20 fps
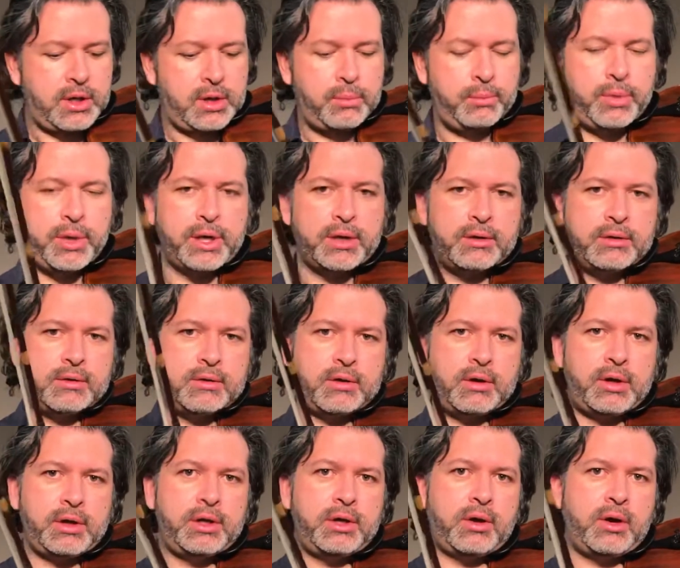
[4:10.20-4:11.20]
but
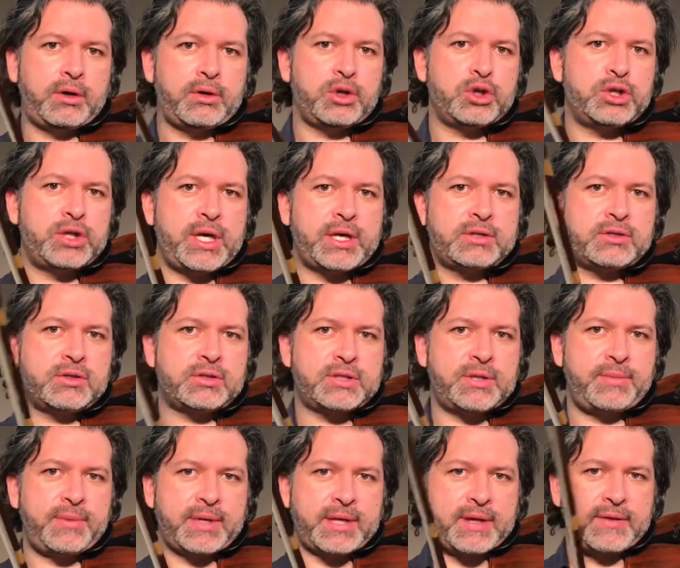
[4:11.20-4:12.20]
on your chest or
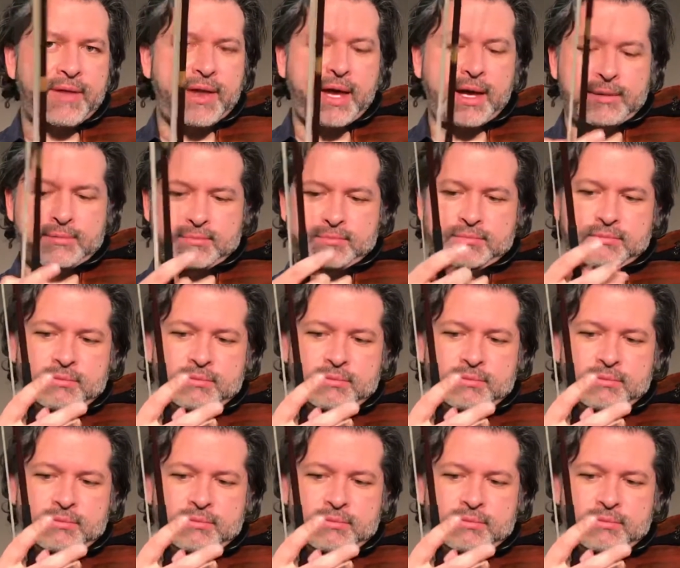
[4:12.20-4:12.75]
something like that,